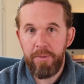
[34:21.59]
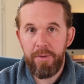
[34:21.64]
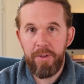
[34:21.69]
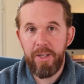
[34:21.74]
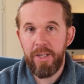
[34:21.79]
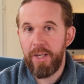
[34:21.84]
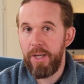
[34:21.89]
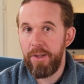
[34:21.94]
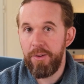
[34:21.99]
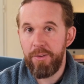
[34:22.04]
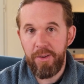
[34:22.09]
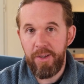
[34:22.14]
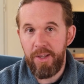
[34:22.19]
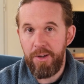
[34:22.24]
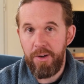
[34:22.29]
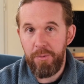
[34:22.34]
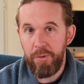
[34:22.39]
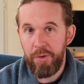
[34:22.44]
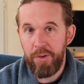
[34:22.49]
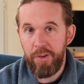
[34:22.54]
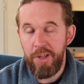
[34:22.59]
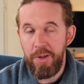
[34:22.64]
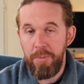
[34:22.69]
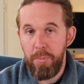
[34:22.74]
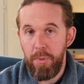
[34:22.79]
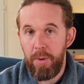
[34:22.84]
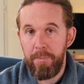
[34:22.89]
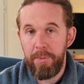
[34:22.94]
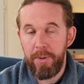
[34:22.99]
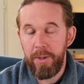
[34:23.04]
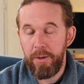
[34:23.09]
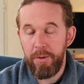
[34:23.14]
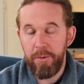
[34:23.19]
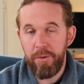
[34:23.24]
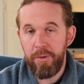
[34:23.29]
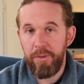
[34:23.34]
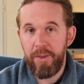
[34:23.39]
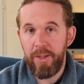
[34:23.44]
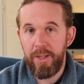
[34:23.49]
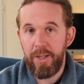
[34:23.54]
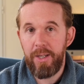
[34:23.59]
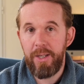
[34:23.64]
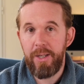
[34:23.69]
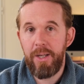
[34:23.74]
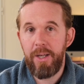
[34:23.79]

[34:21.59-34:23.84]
in the case that they don't see properly or something like